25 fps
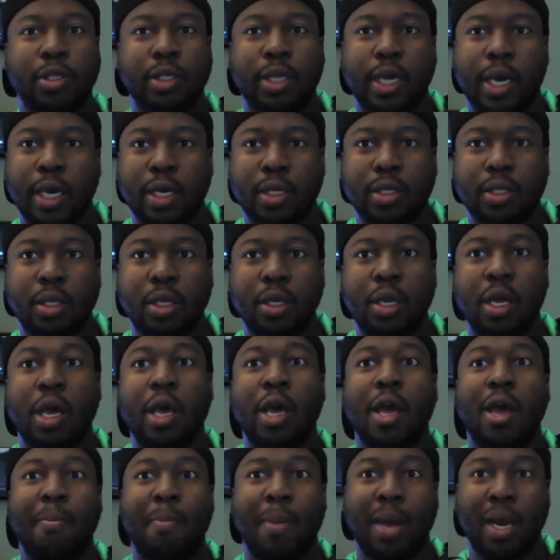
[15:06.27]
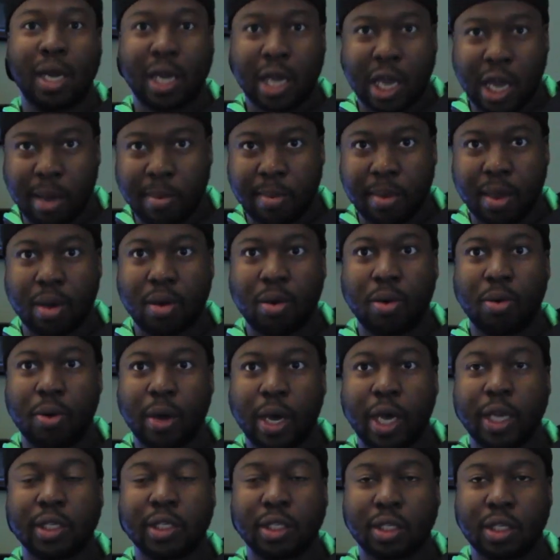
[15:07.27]
Jackson made a cameo
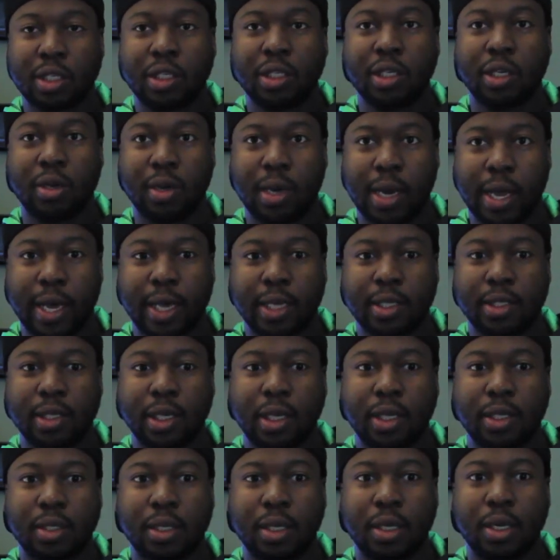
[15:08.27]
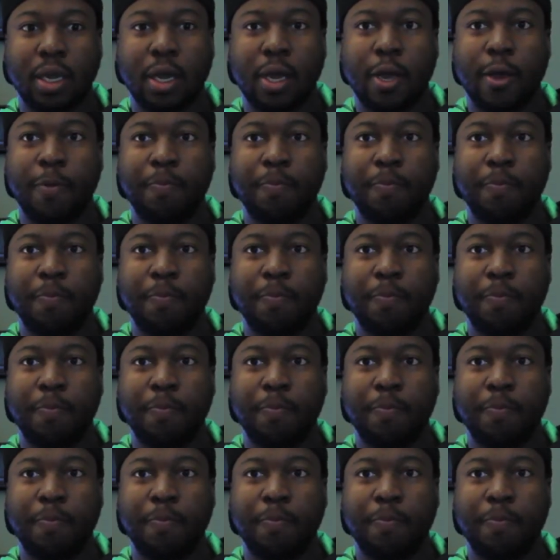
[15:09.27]
on Agents of S.H.I.E.L.D. last season.